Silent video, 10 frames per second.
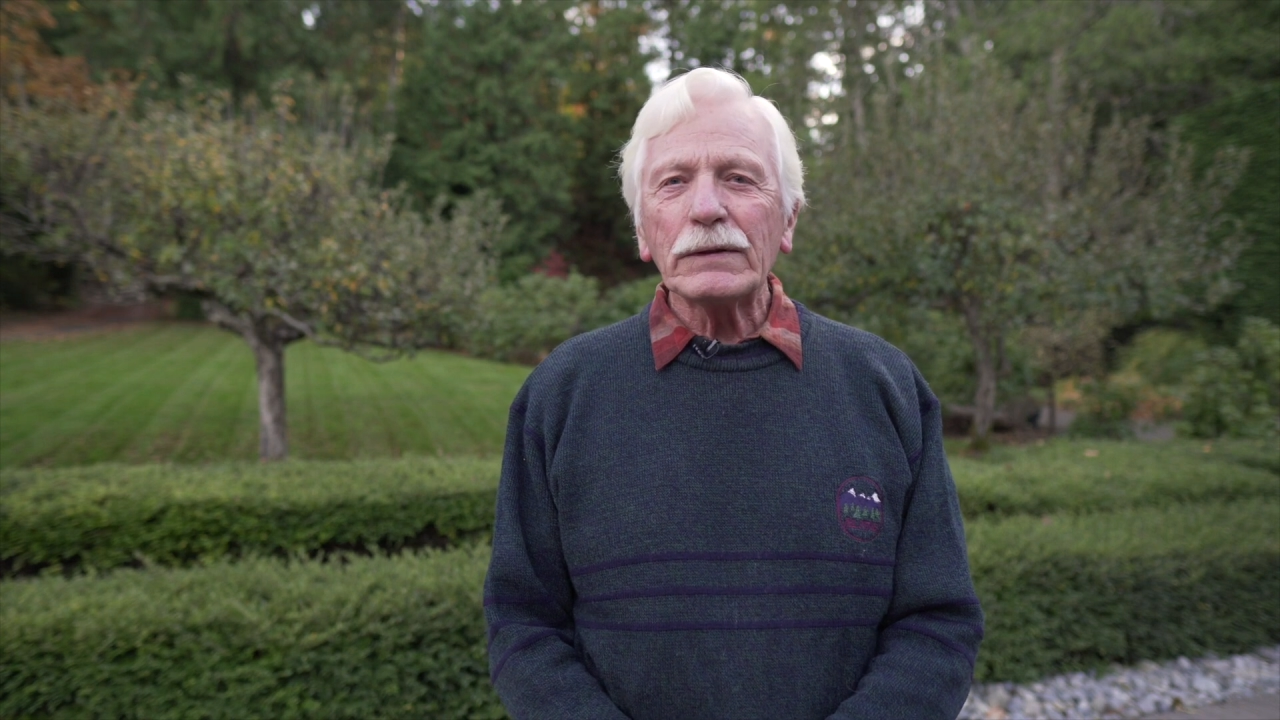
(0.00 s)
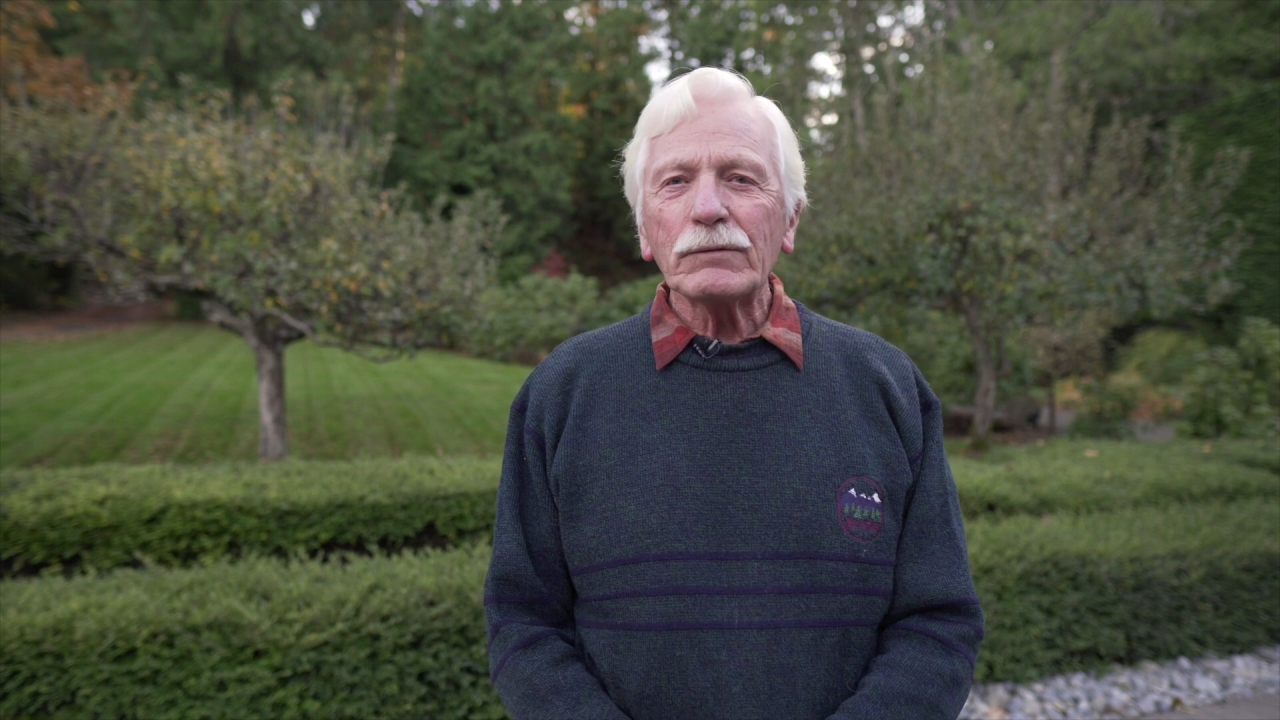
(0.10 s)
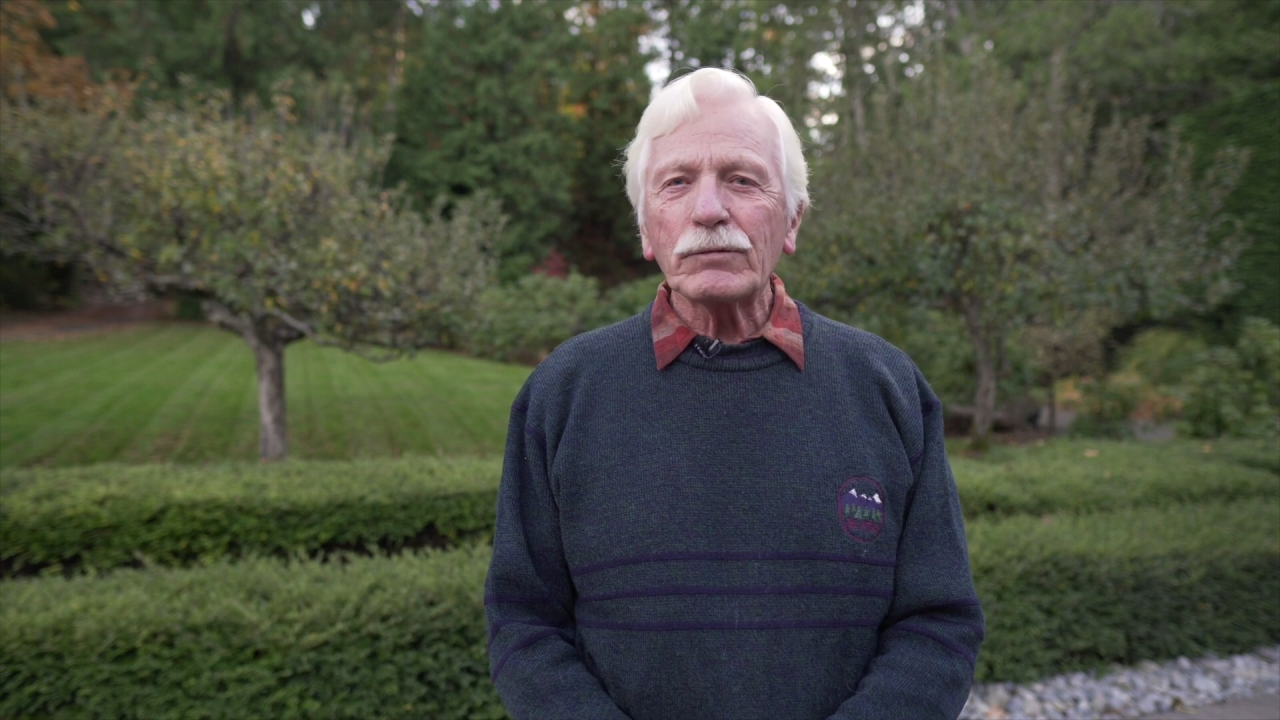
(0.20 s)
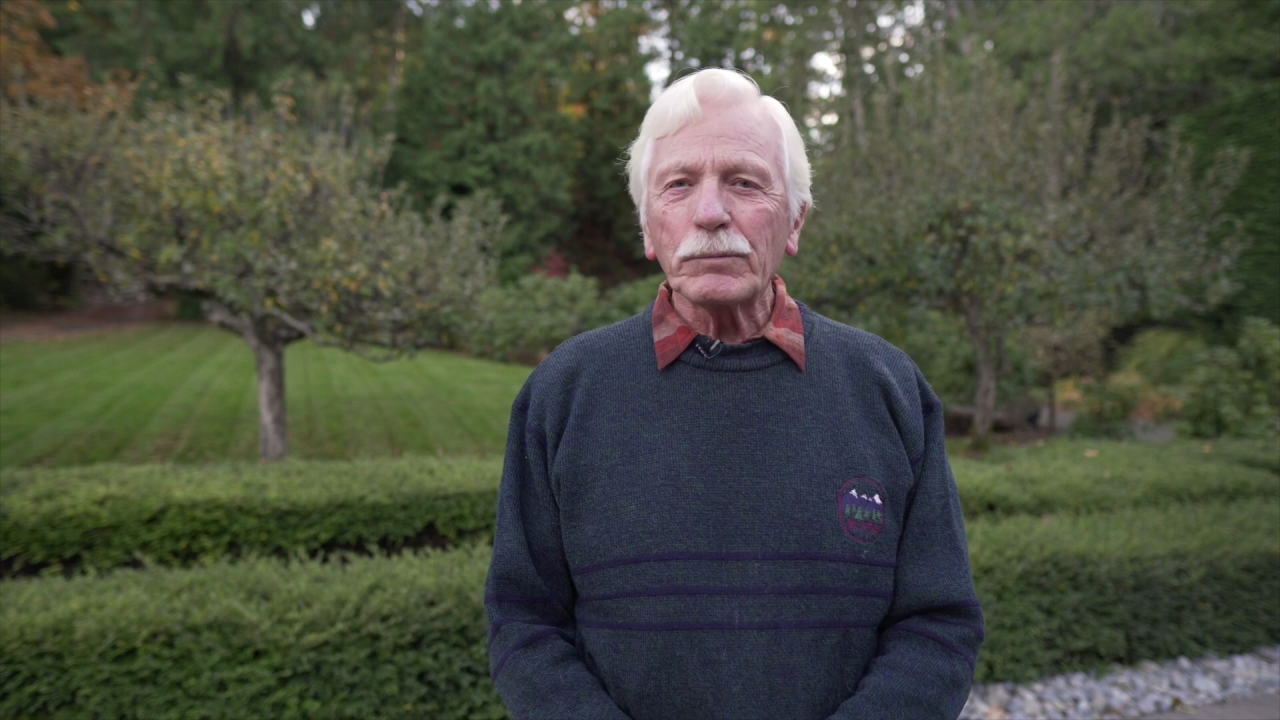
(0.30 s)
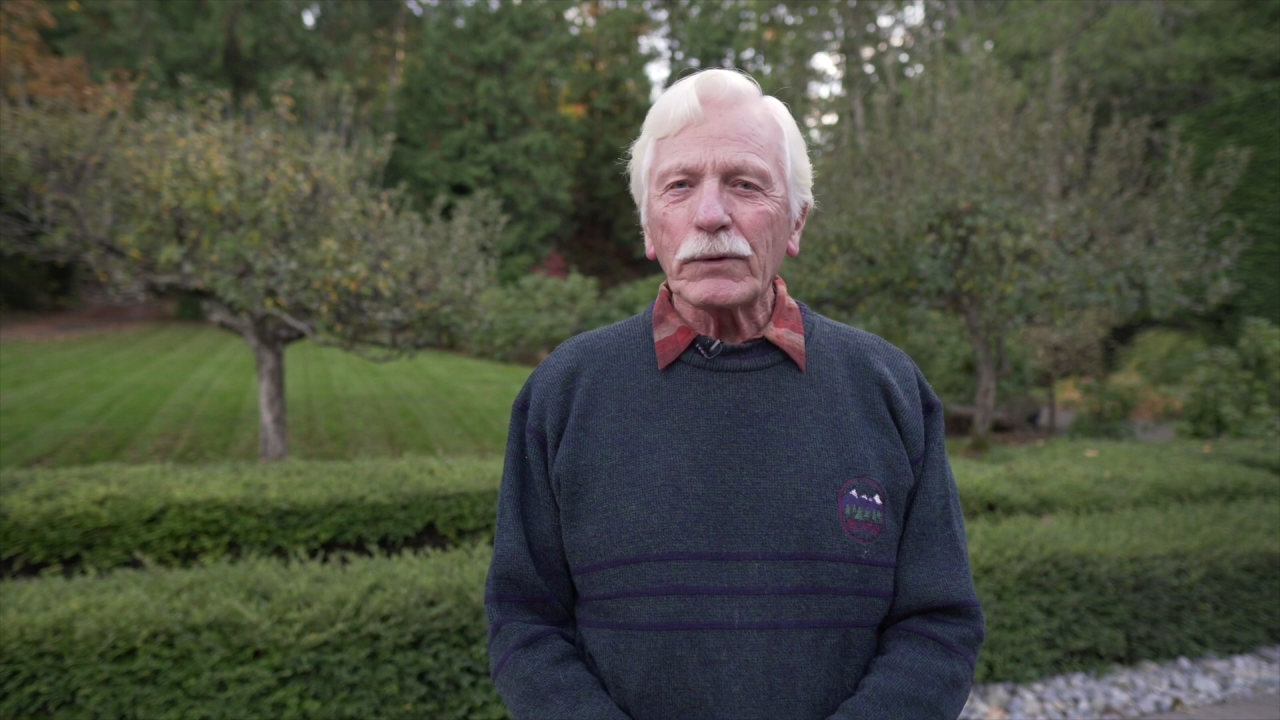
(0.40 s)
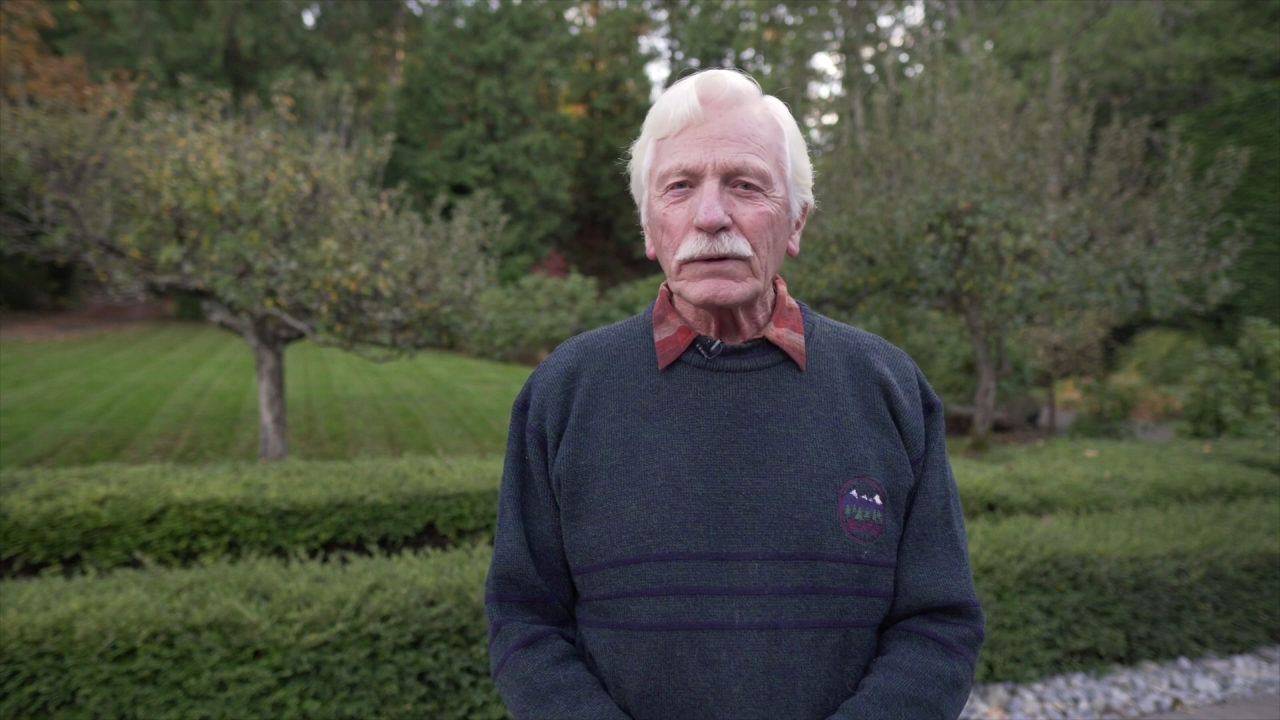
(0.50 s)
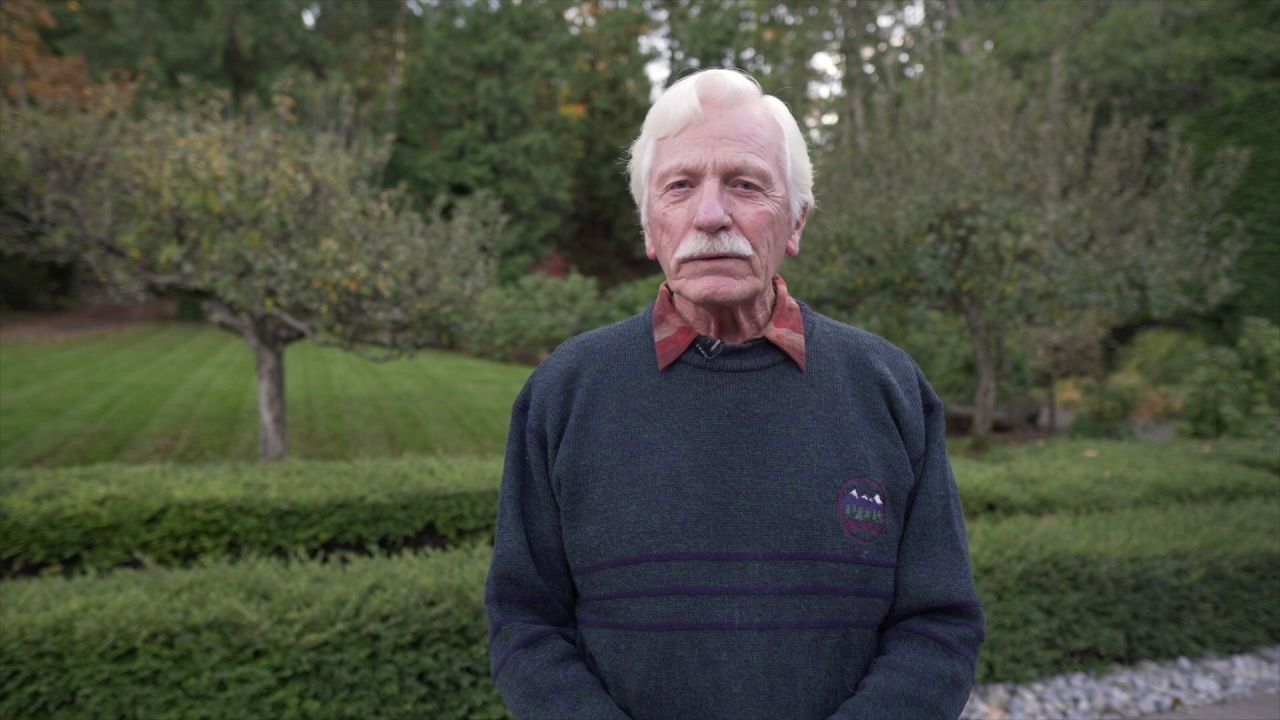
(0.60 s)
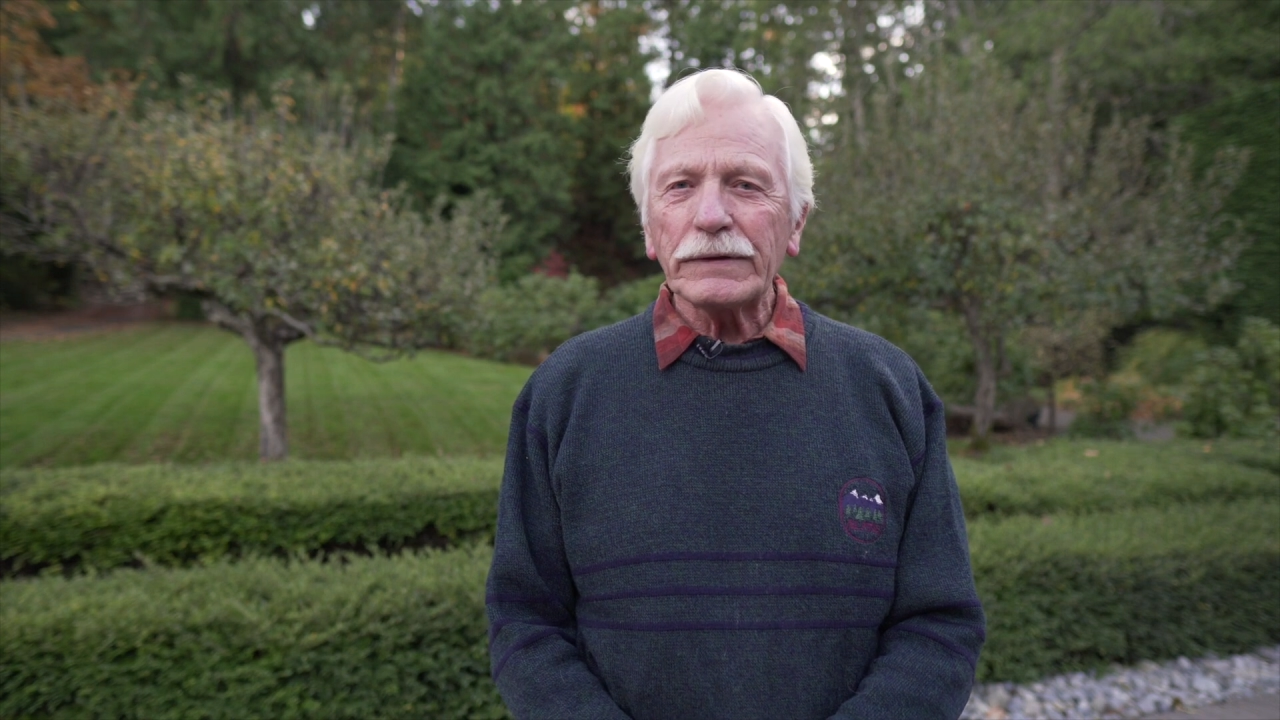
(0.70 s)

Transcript: for moral